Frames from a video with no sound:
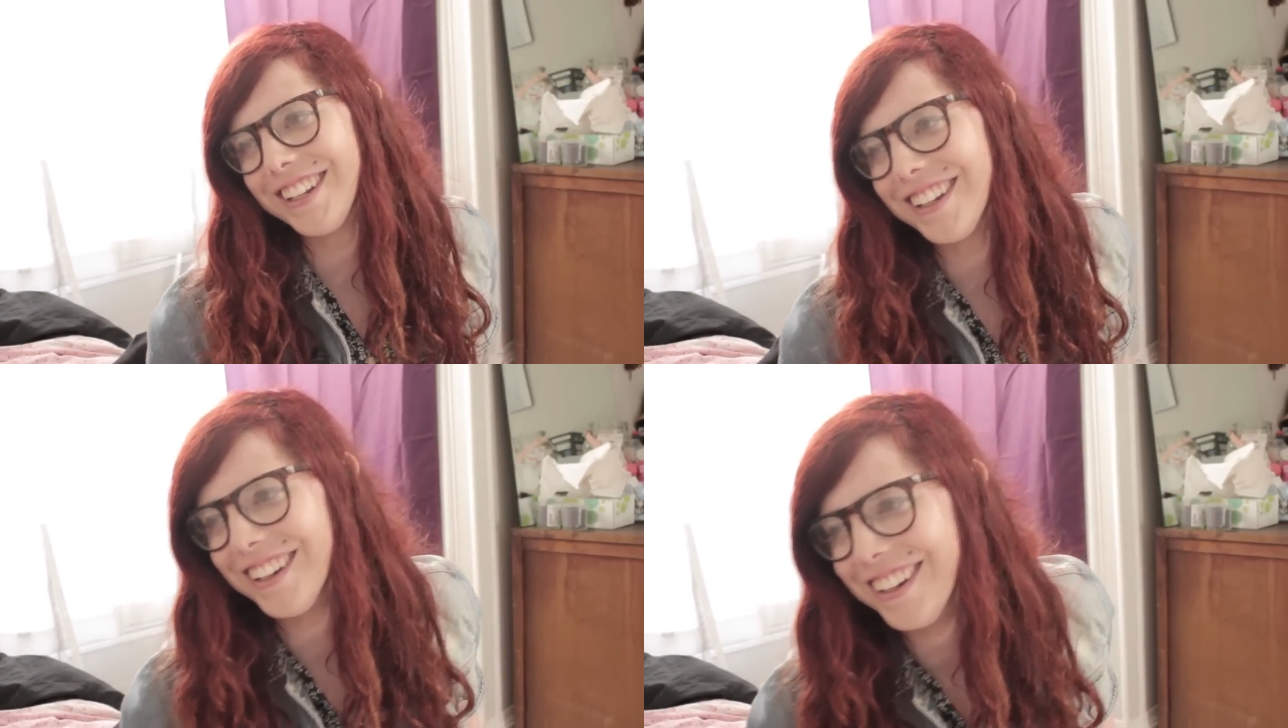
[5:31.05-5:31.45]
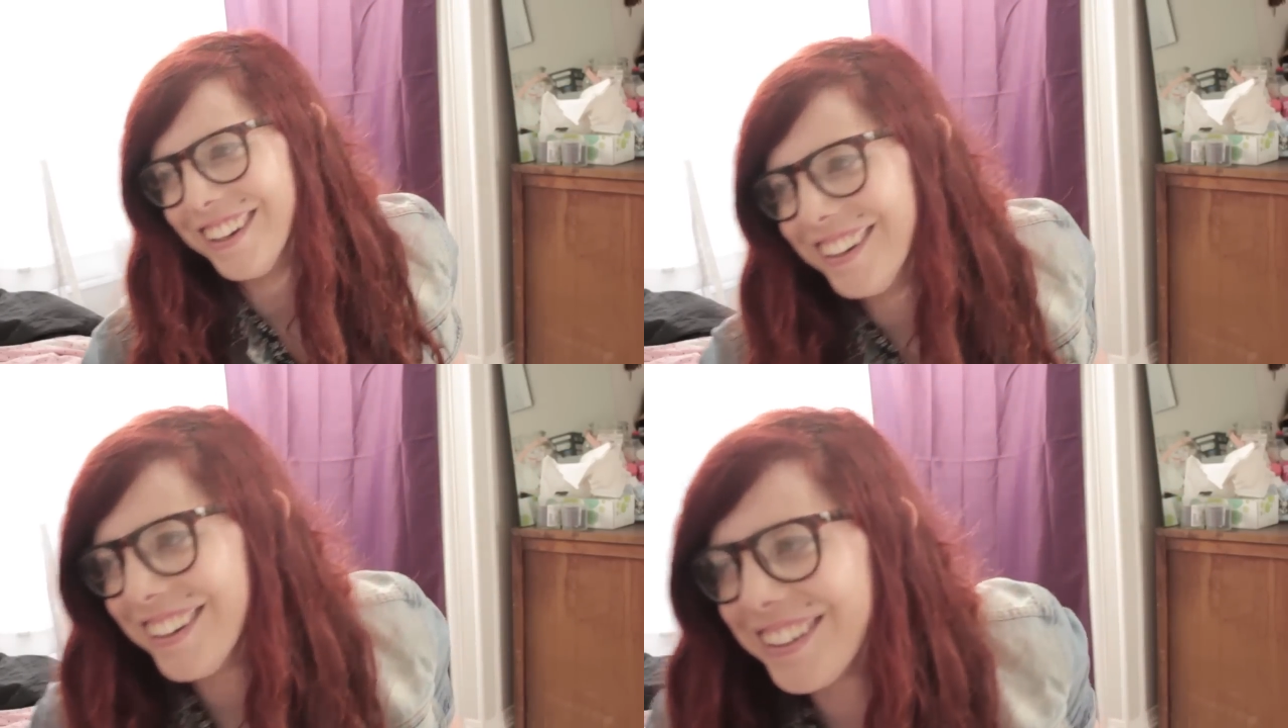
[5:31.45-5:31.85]
Okay,
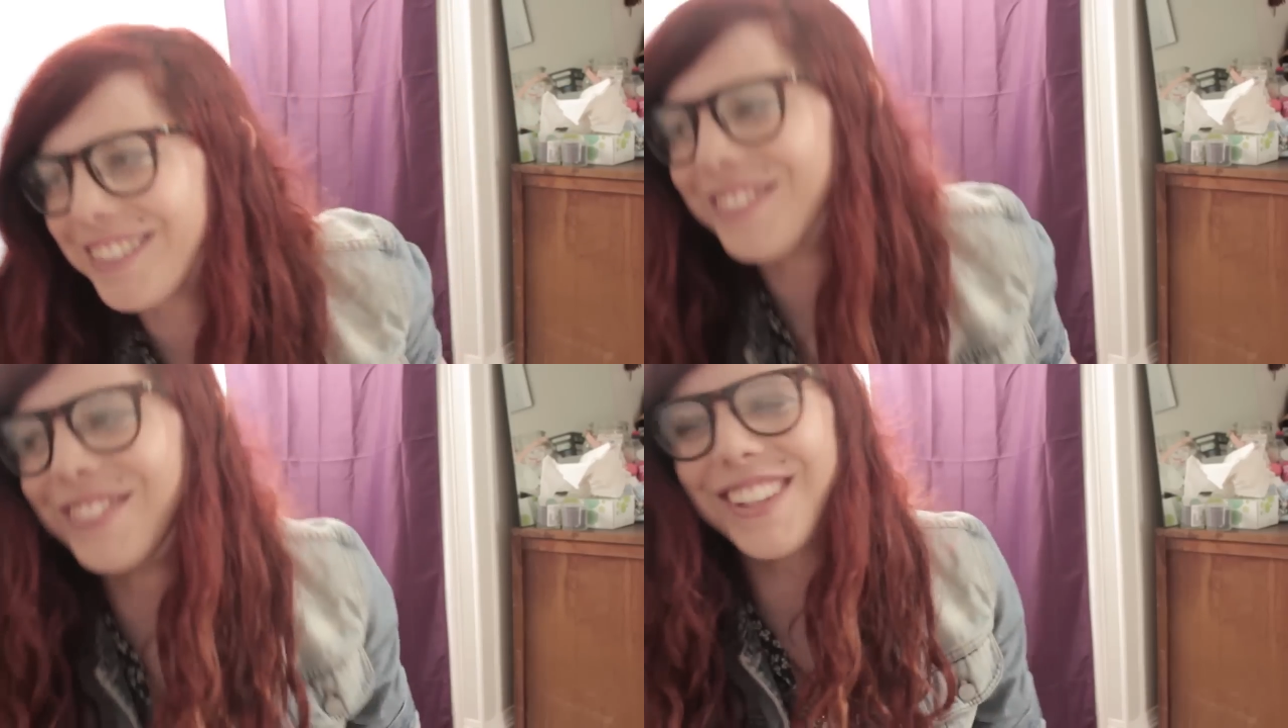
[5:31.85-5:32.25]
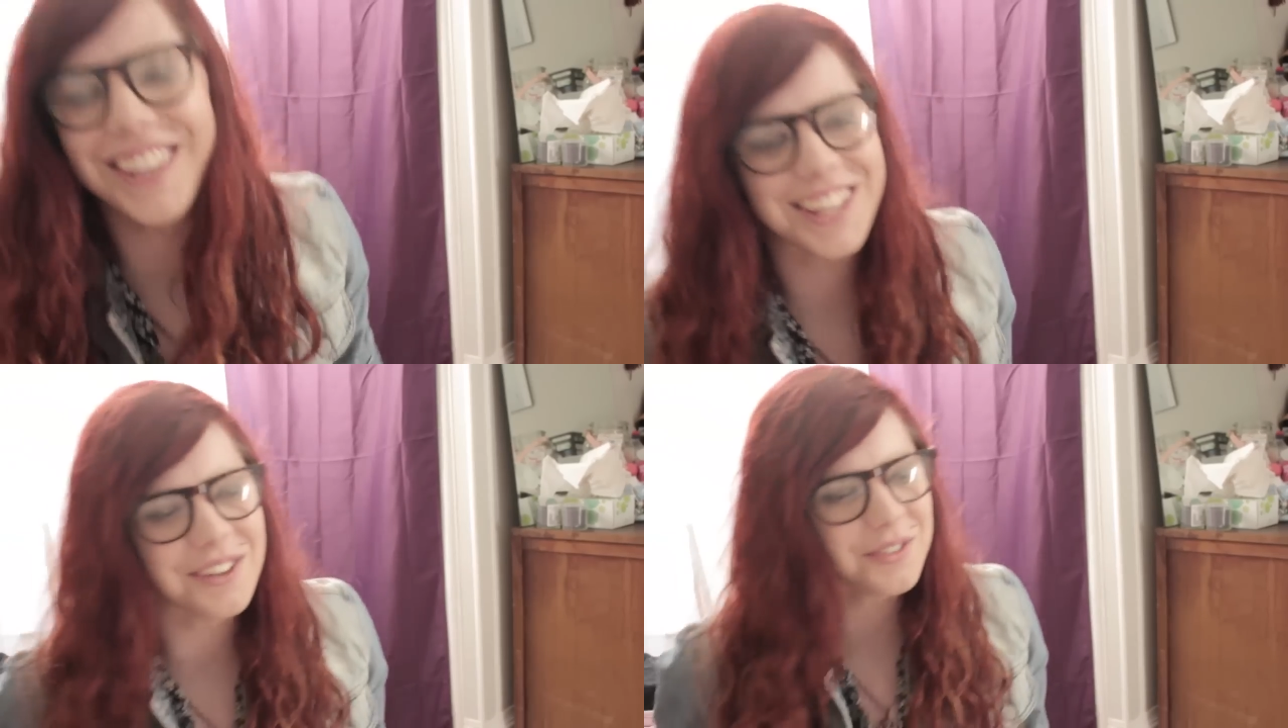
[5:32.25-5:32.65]
I will. You
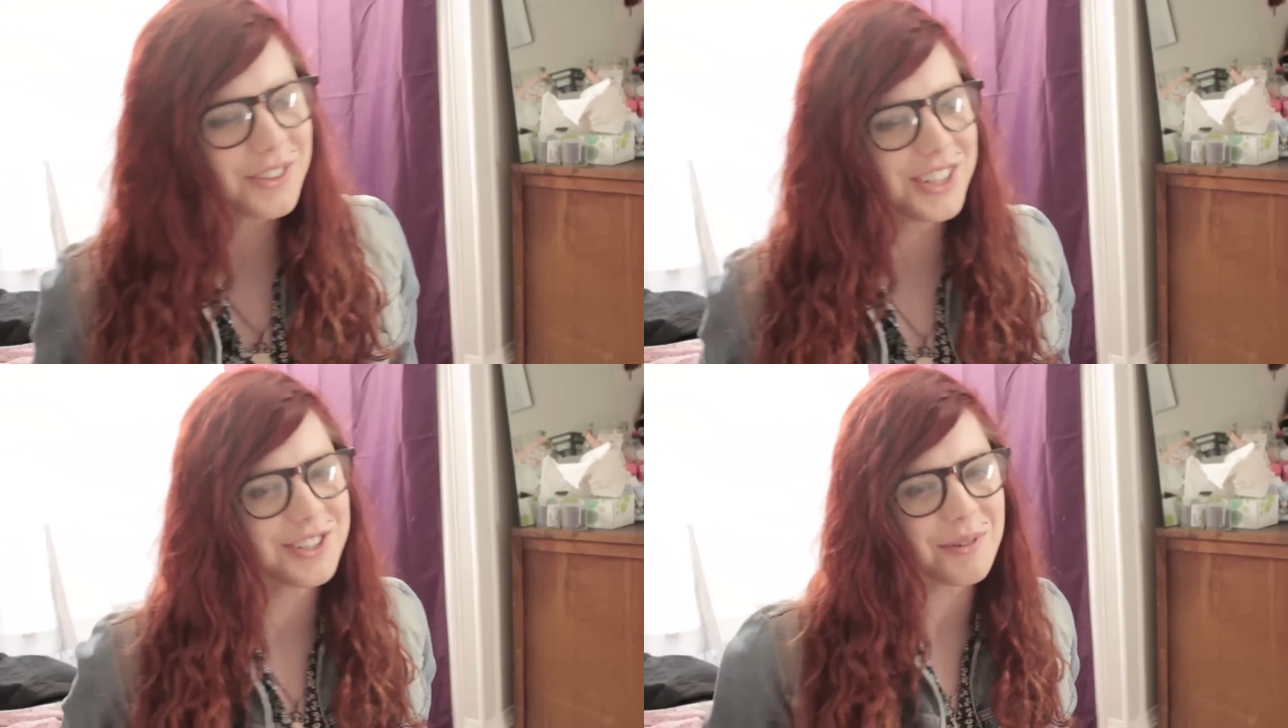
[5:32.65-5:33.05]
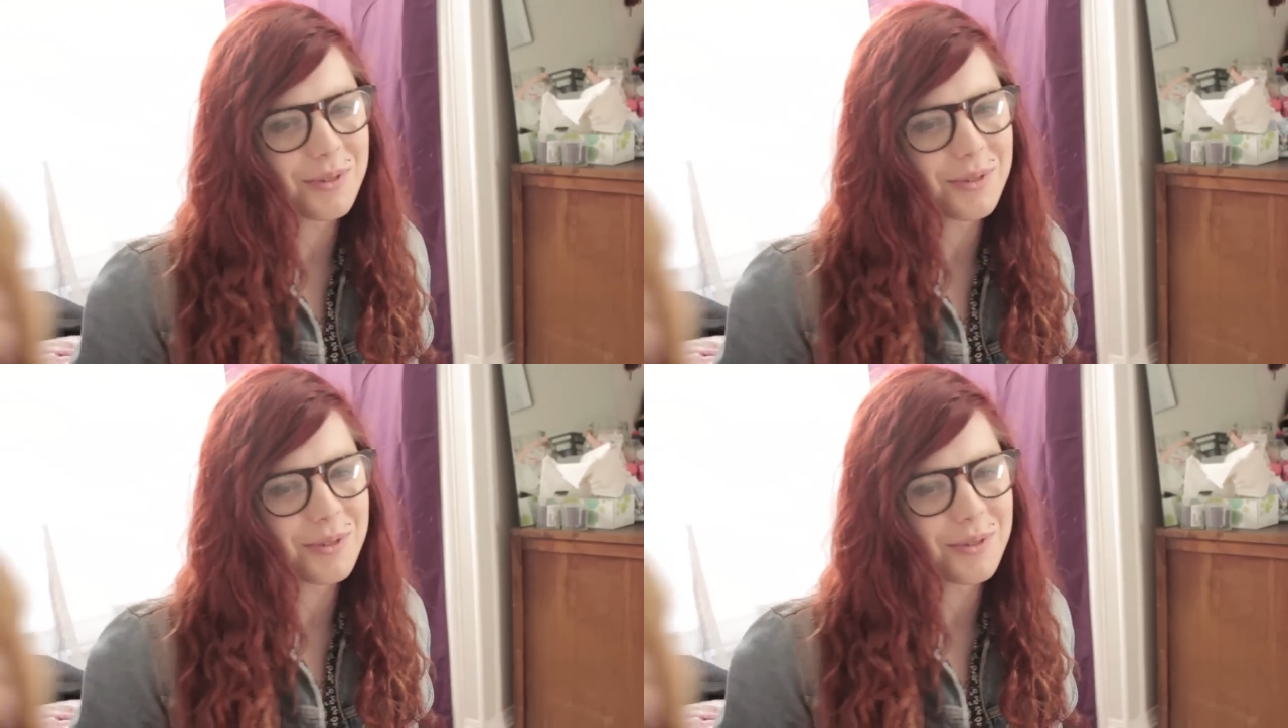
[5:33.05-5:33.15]
like give Courtney Trouble